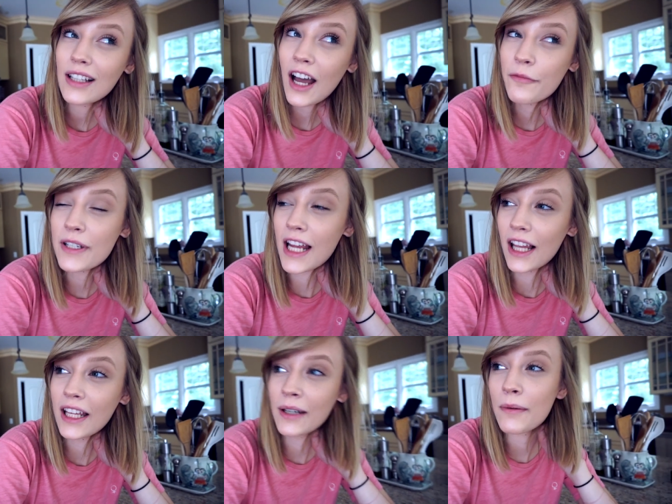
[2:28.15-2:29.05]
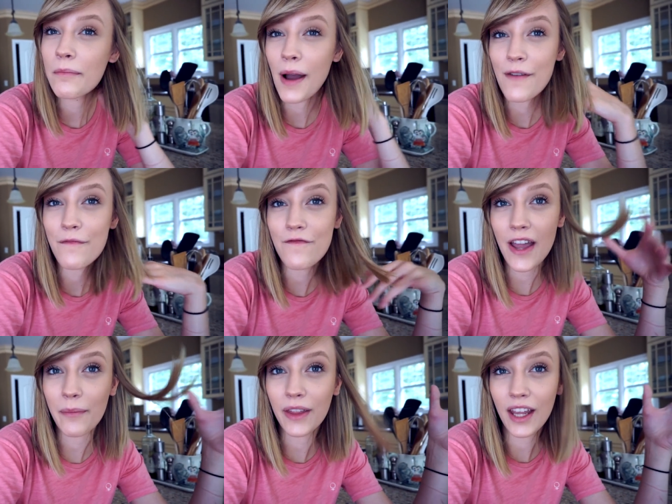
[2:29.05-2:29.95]
I've been telling my
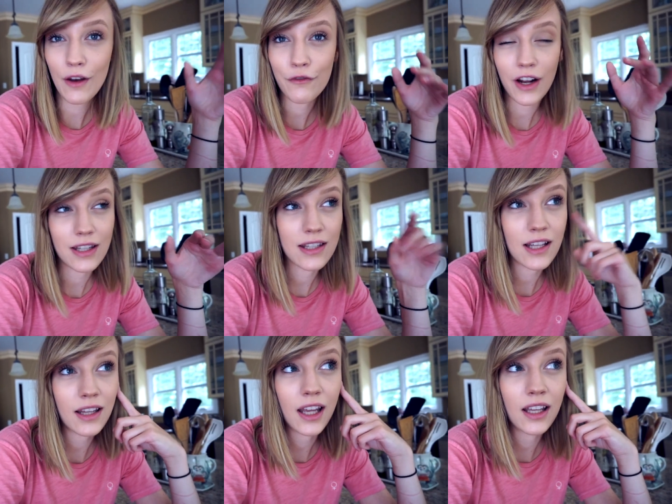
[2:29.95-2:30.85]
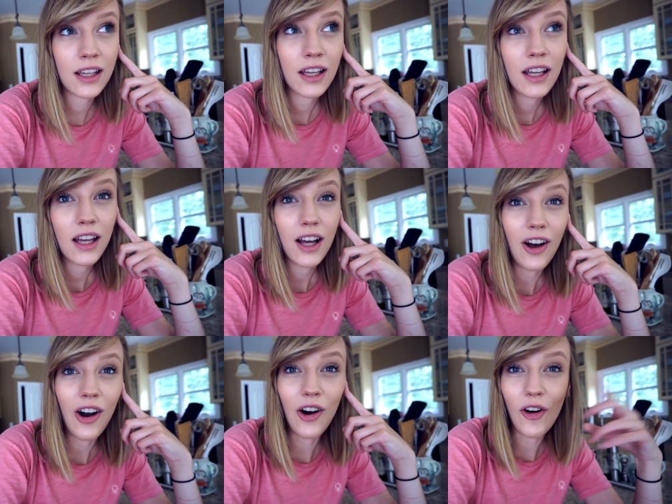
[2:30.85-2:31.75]
family and friends that like
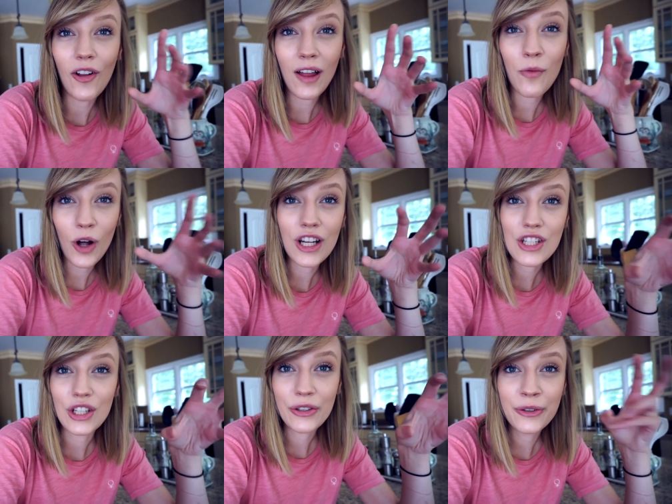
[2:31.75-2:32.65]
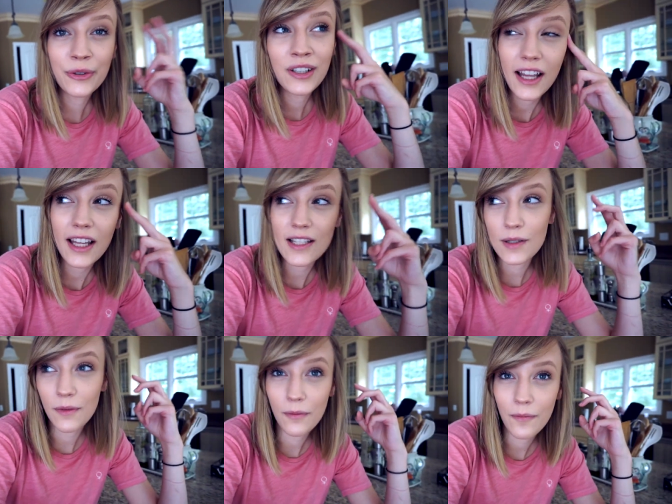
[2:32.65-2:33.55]
all I want to do
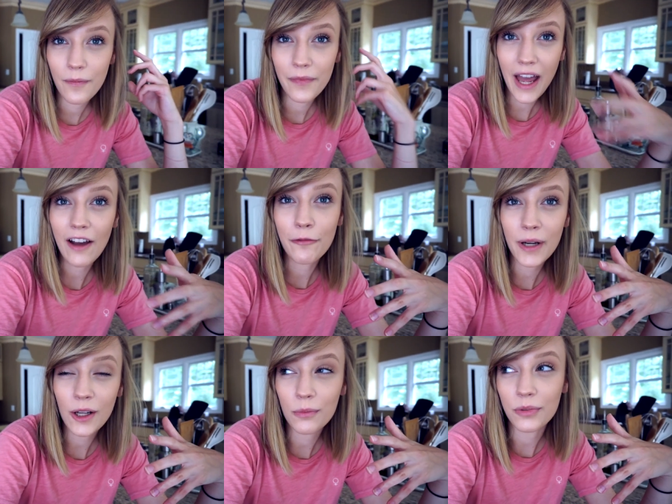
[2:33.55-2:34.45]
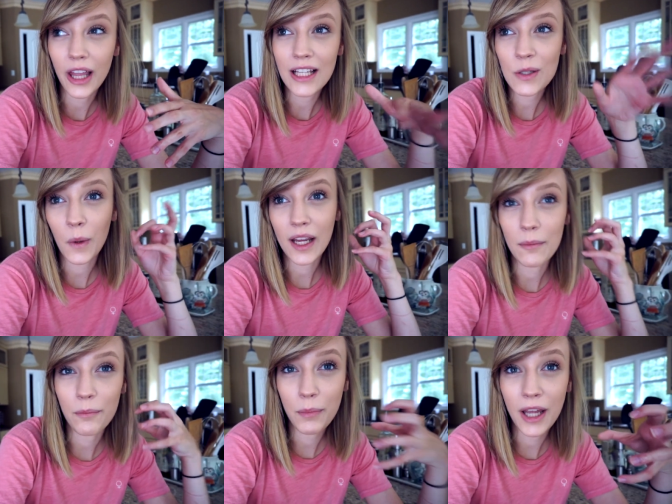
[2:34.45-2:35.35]
is have my own place where I
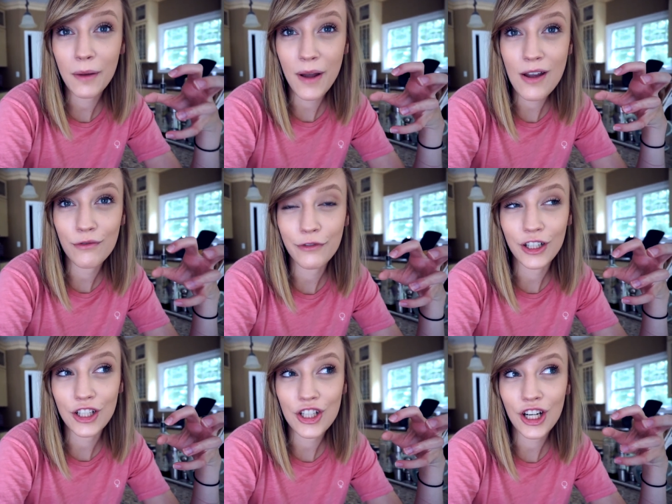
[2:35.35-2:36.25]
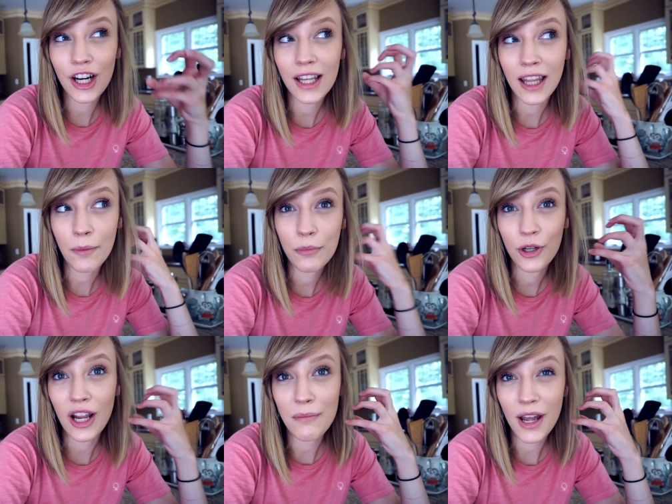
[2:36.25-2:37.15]
can pick my own furniture and like
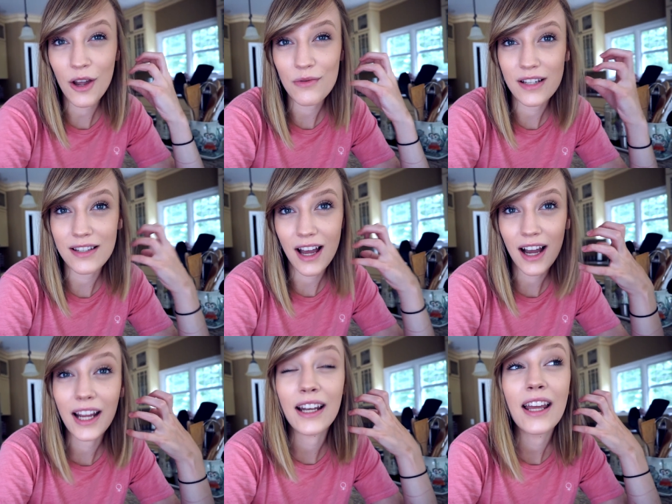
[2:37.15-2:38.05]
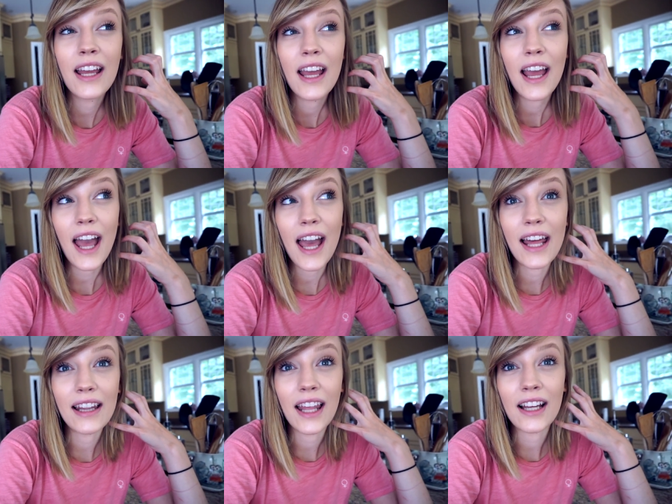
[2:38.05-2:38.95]
put in my own design
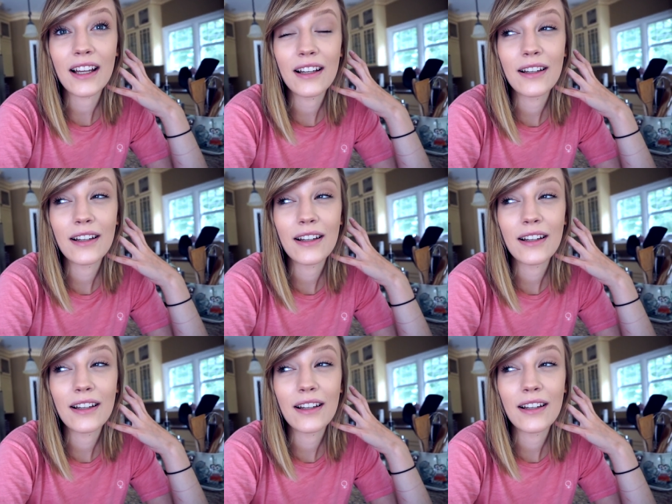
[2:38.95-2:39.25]
and like